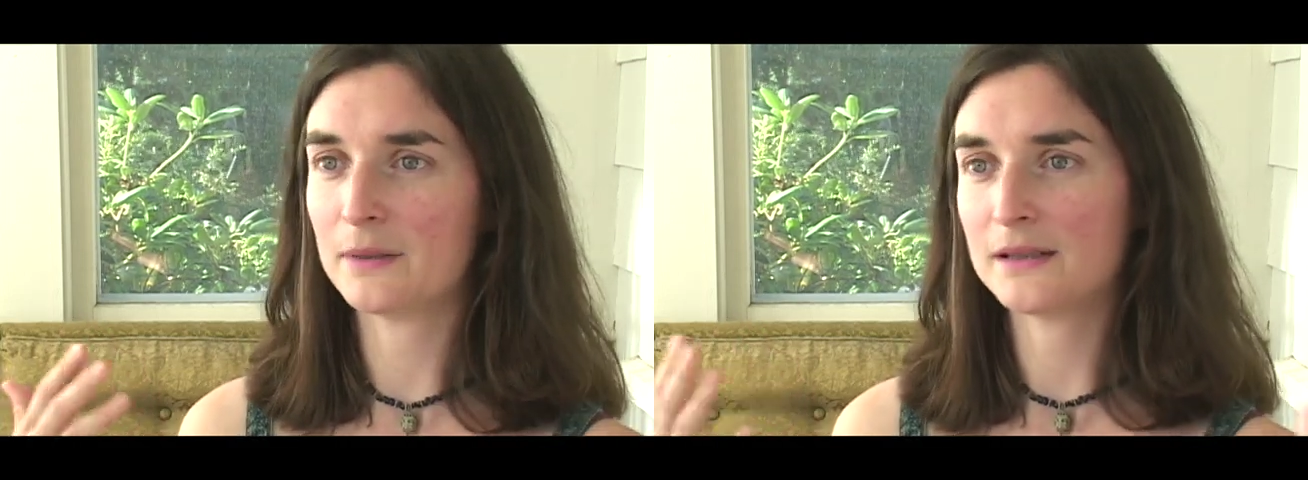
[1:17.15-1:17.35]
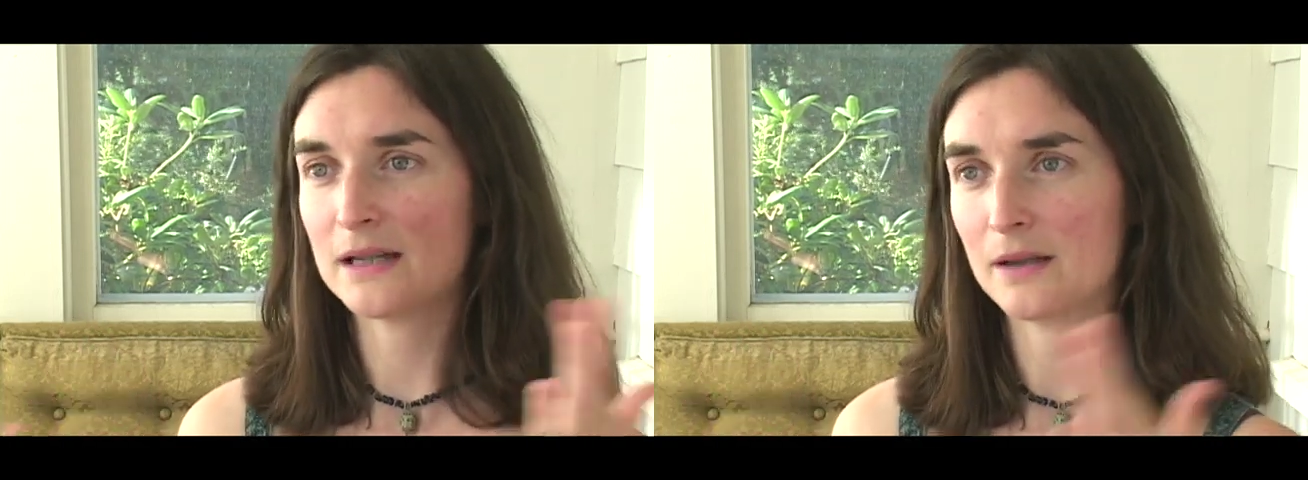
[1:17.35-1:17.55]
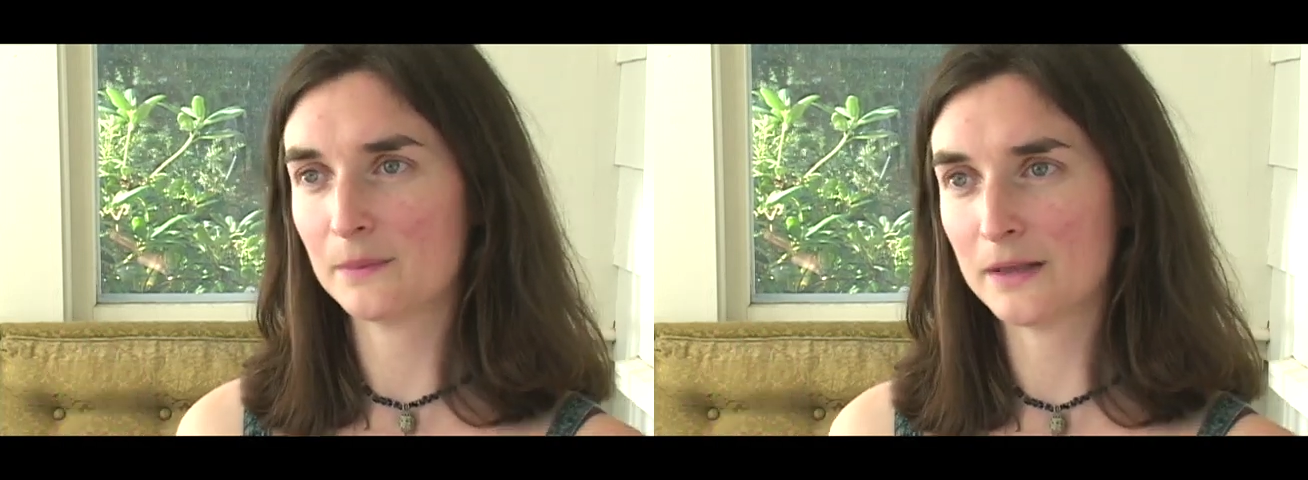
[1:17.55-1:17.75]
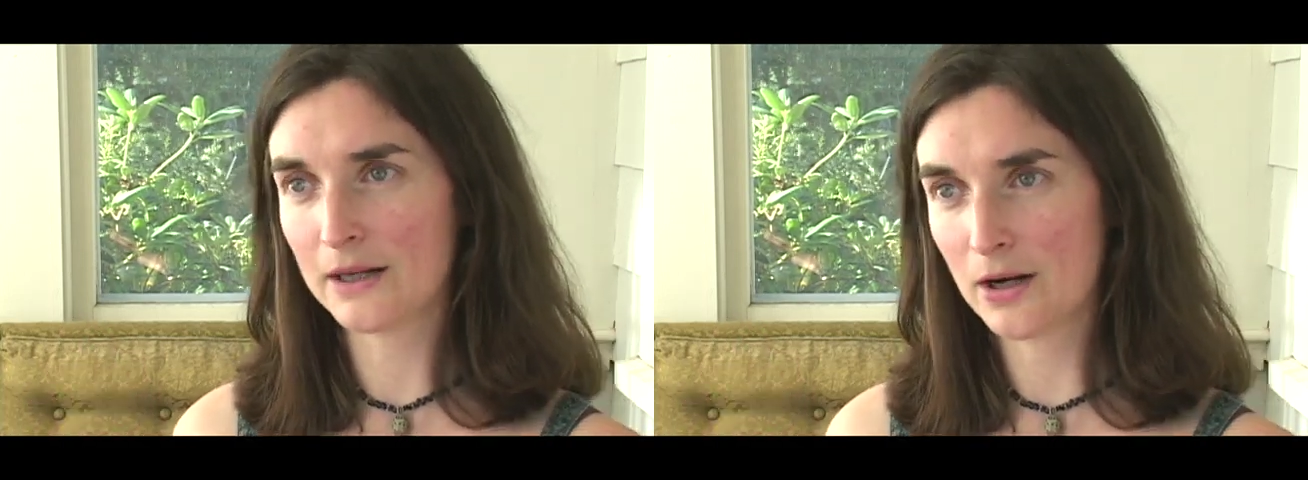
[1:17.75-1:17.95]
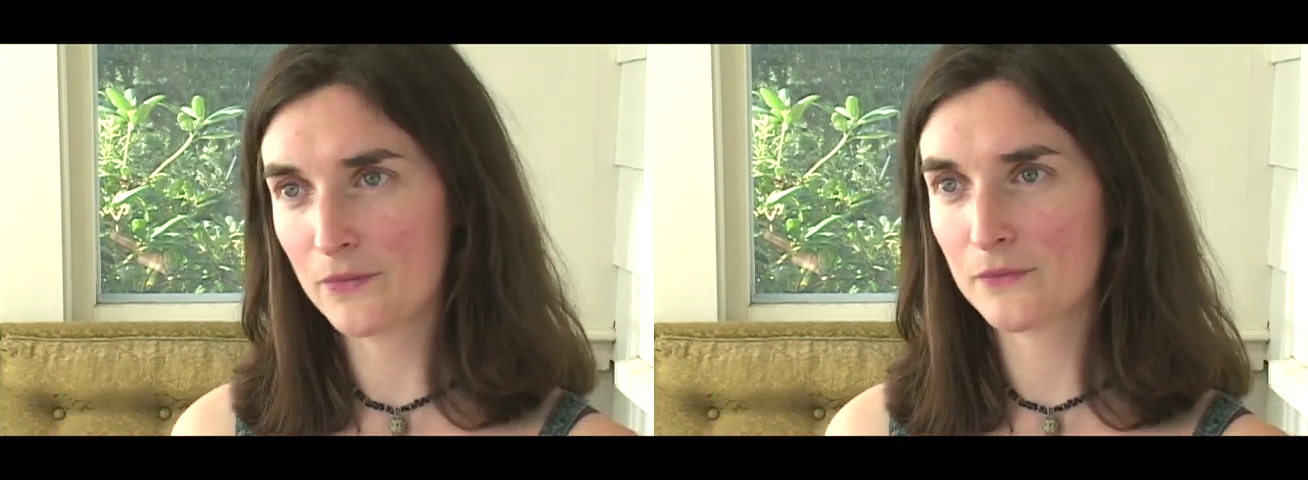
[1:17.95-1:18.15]
and he told me to
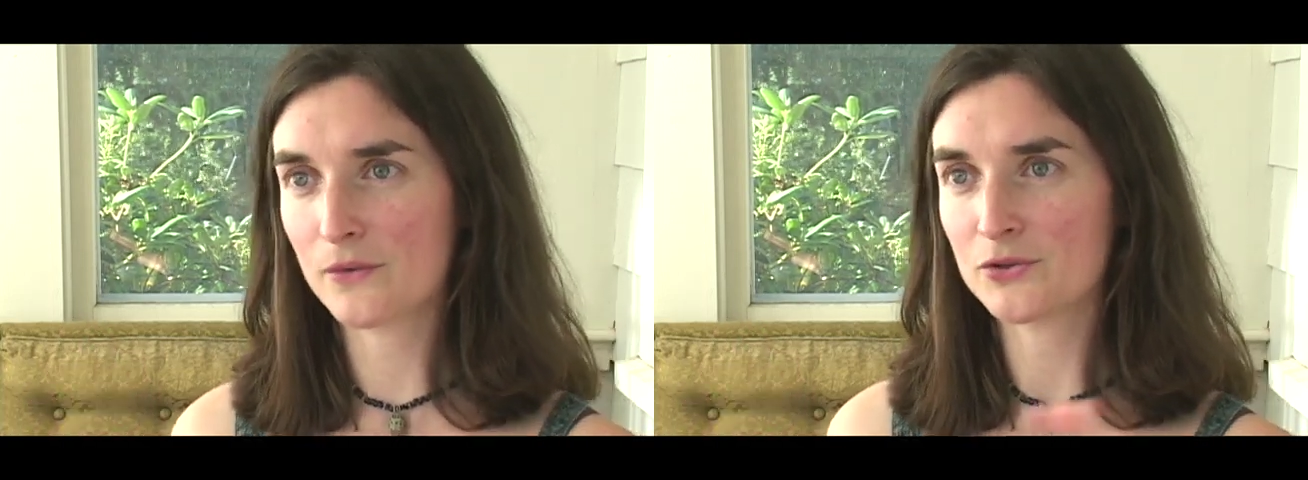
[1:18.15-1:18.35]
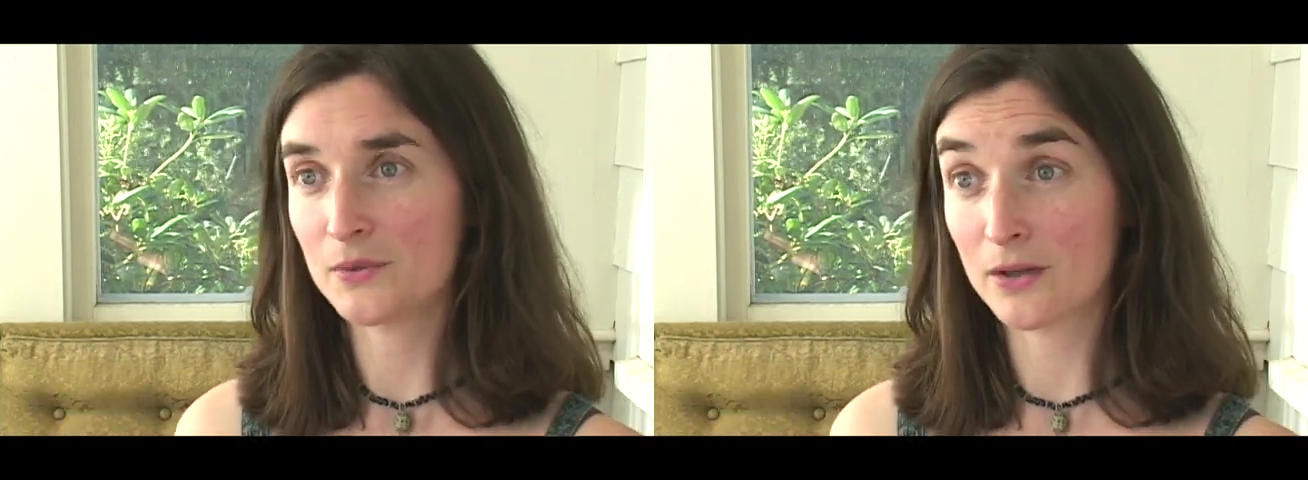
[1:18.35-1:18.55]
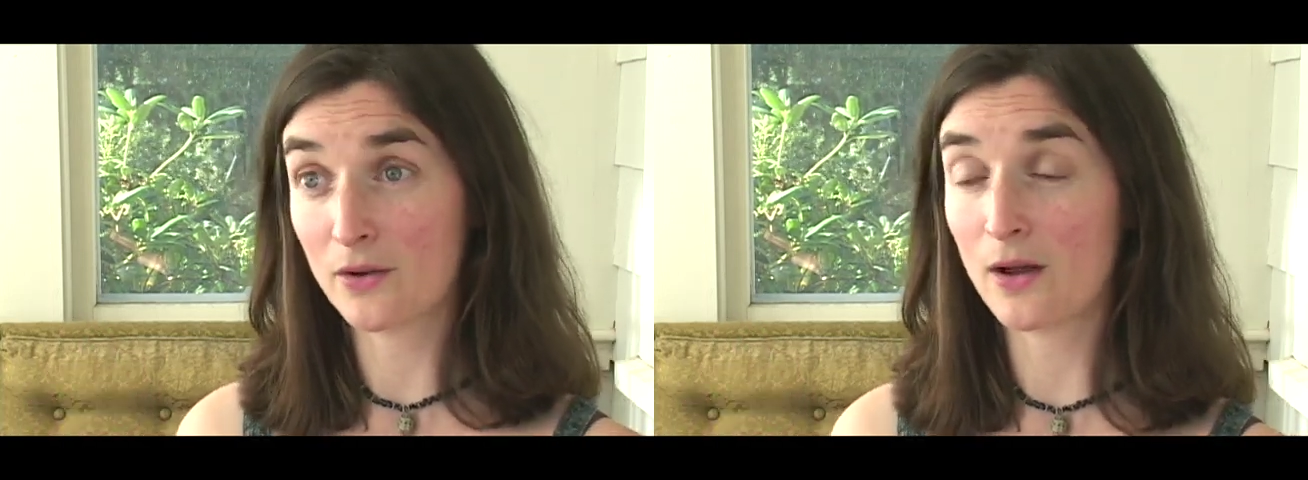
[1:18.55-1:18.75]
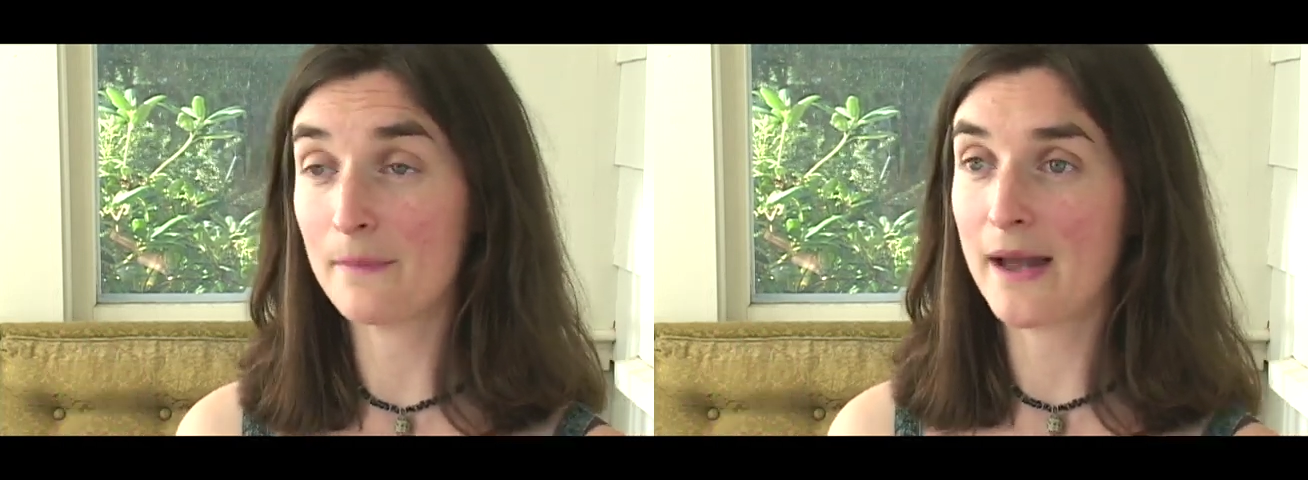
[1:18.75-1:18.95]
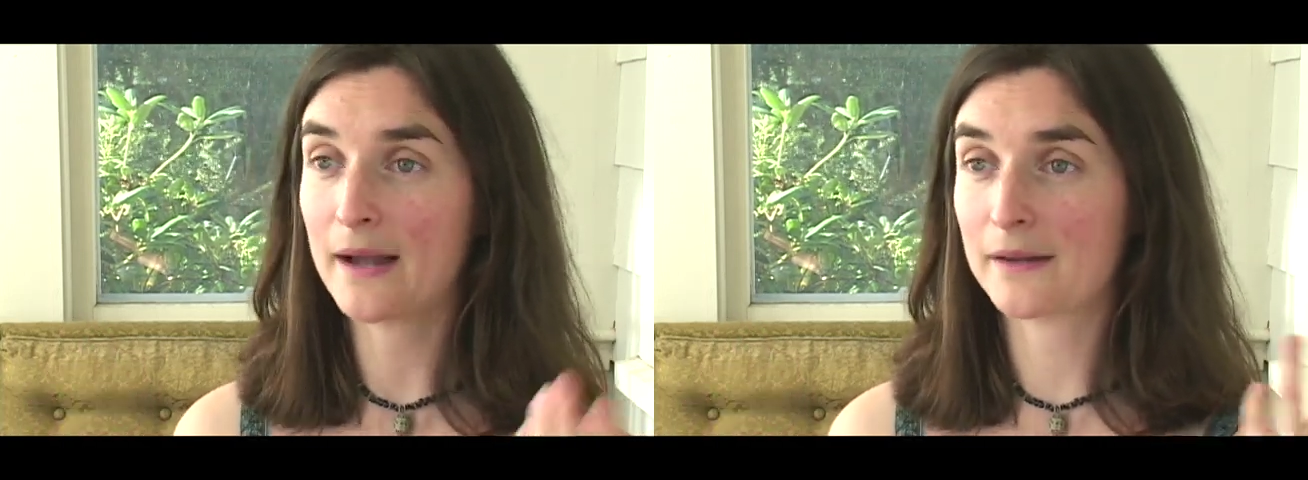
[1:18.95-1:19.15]
get off the phone so we could call
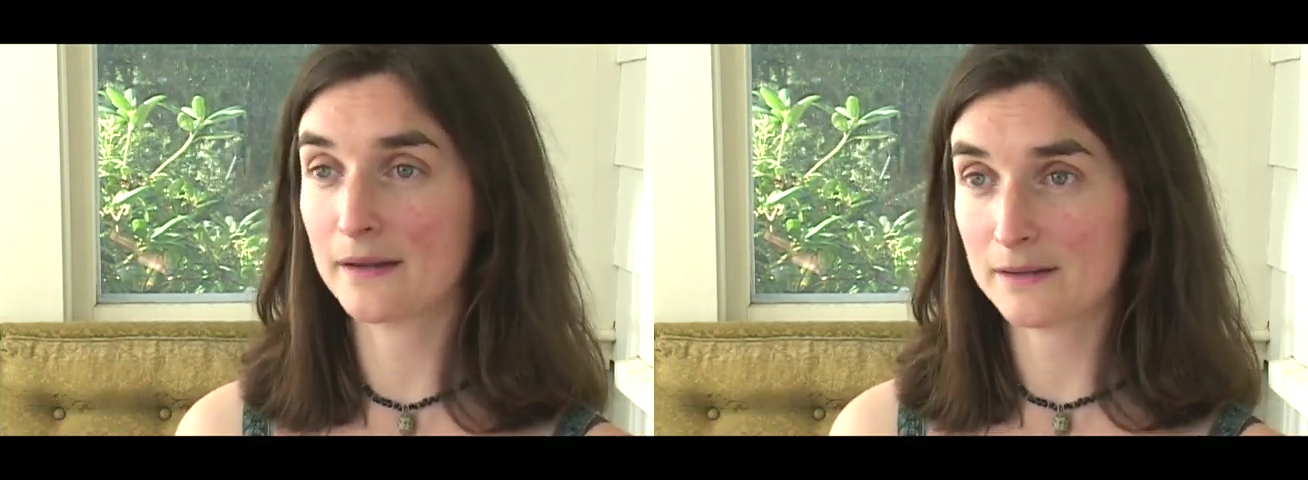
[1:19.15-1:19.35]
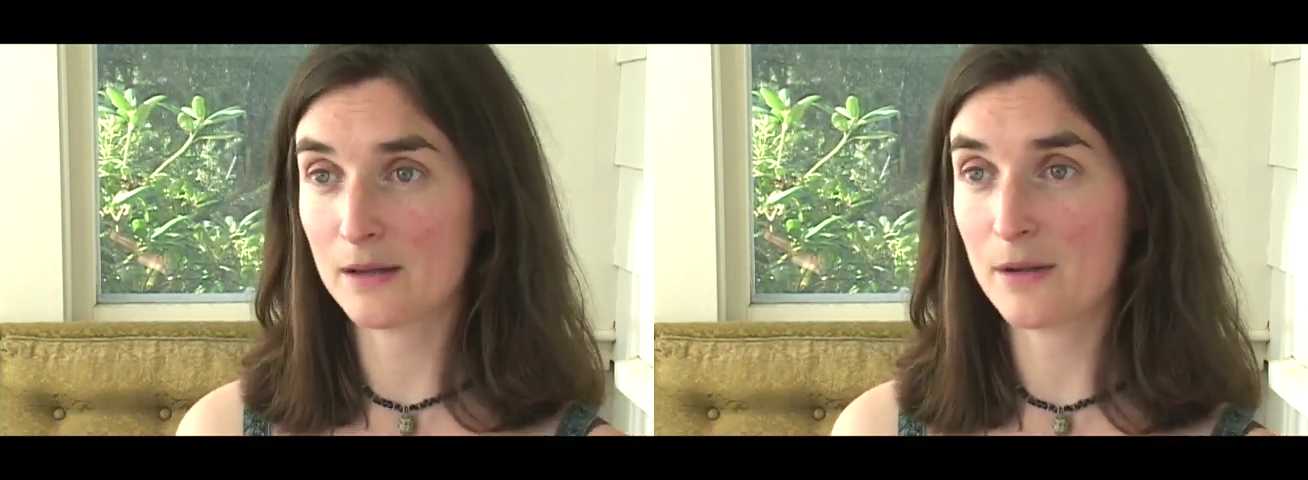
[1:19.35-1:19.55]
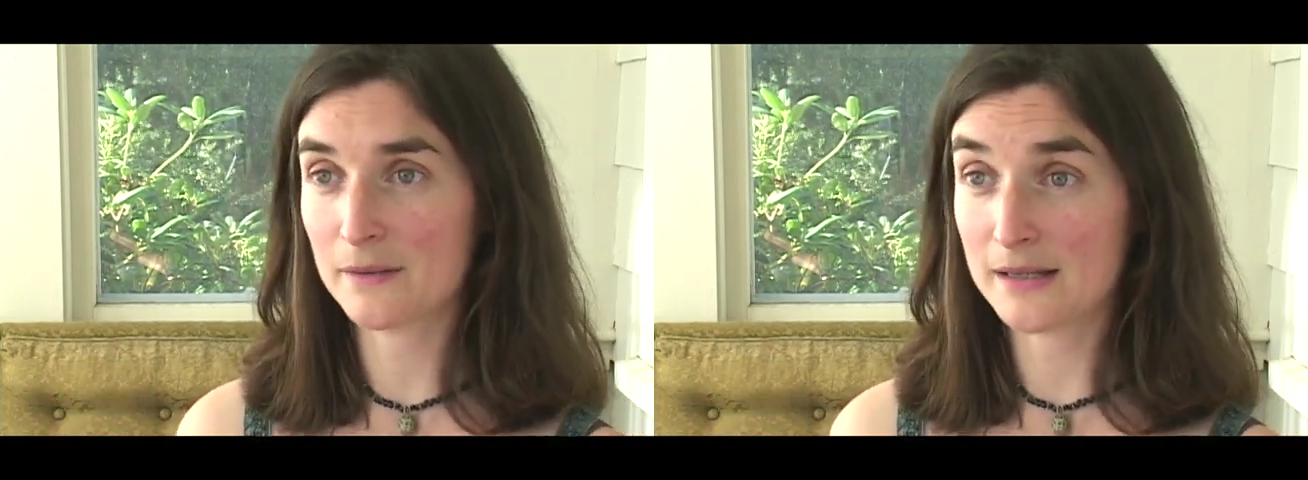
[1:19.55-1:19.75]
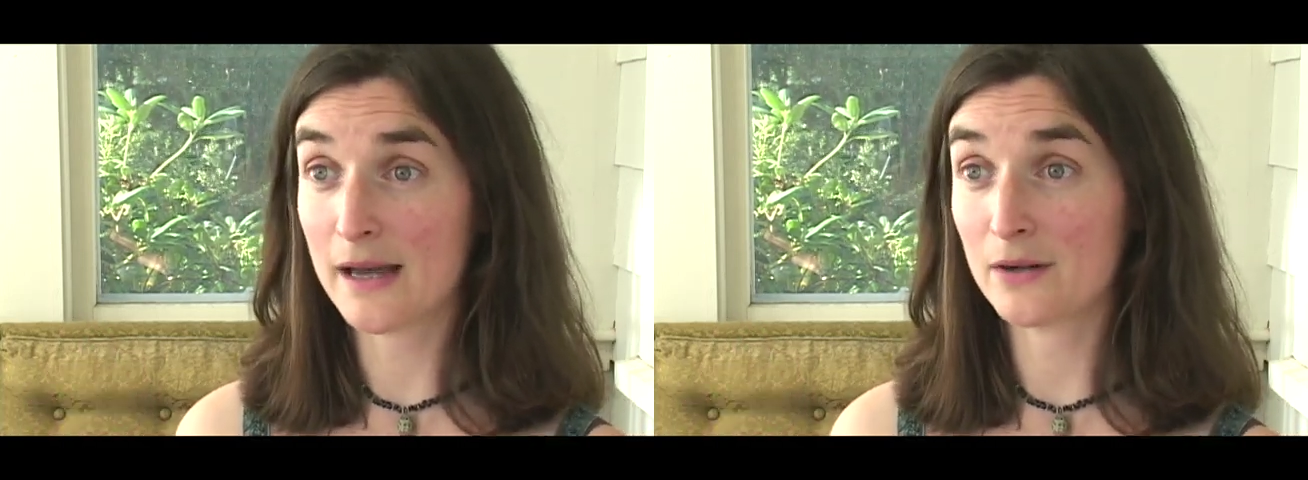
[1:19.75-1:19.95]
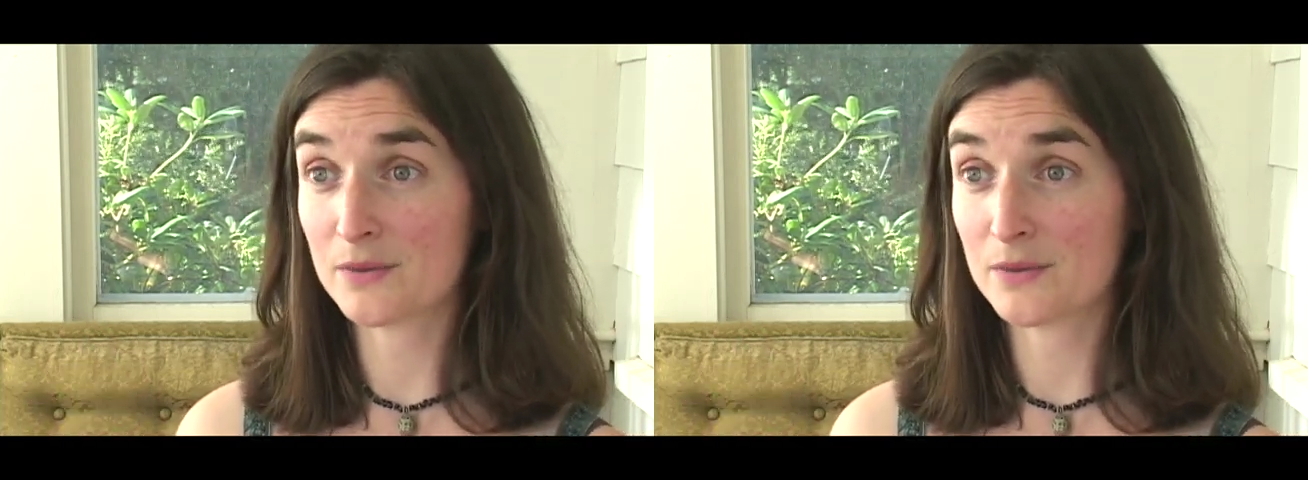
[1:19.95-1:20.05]
back and tell my dad,